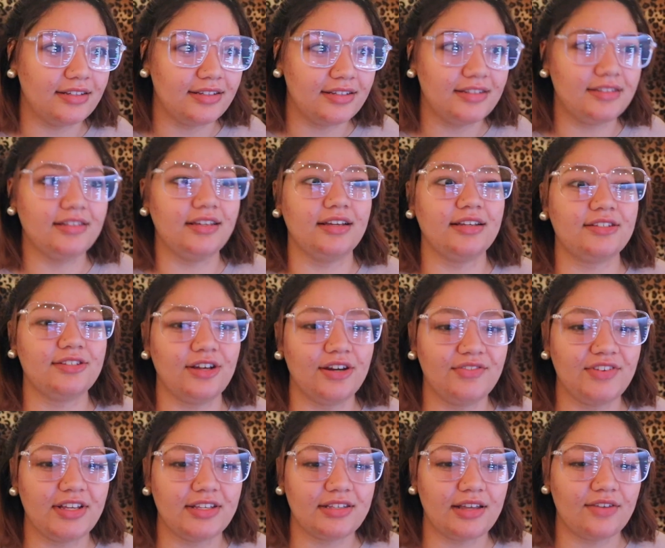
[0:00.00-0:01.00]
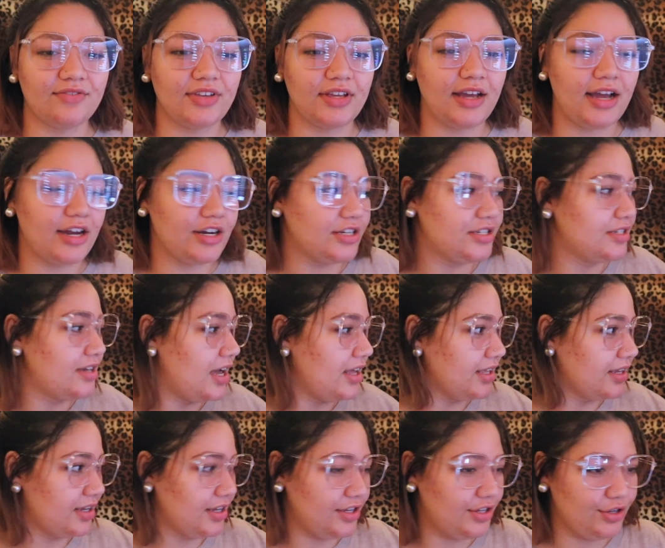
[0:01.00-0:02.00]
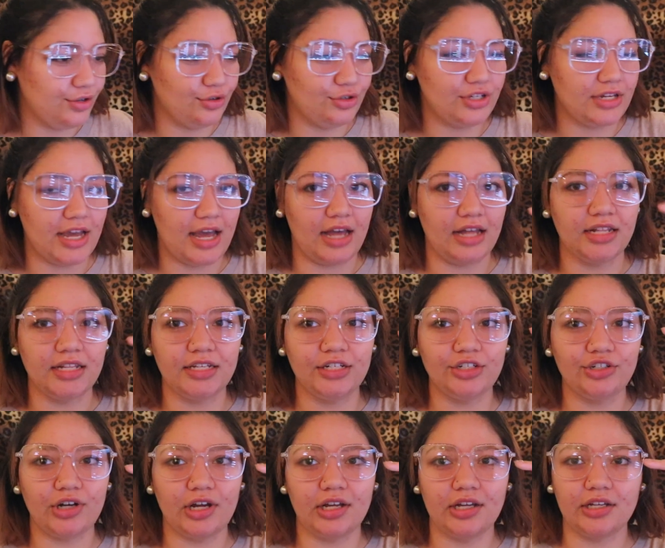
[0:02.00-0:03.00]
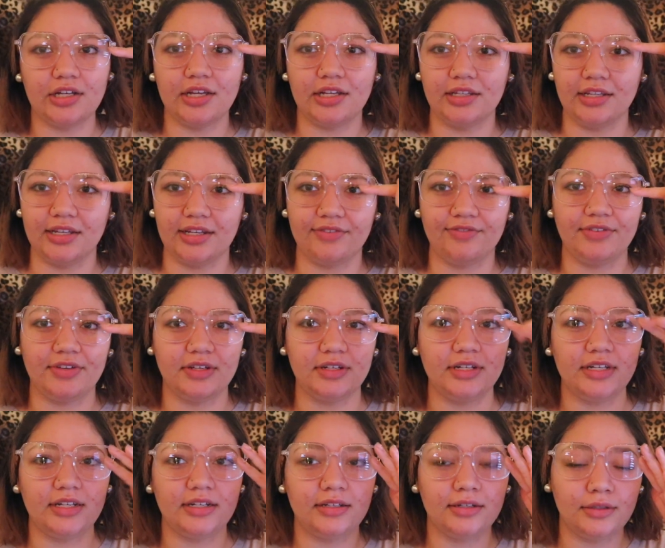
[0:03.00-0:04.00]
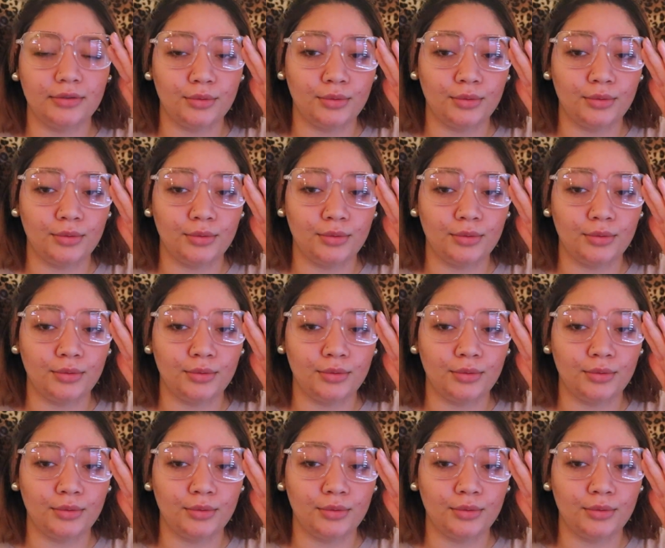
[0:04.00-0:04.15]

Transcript: 6 servings of it. I just got like a huge gallon jug and like filled it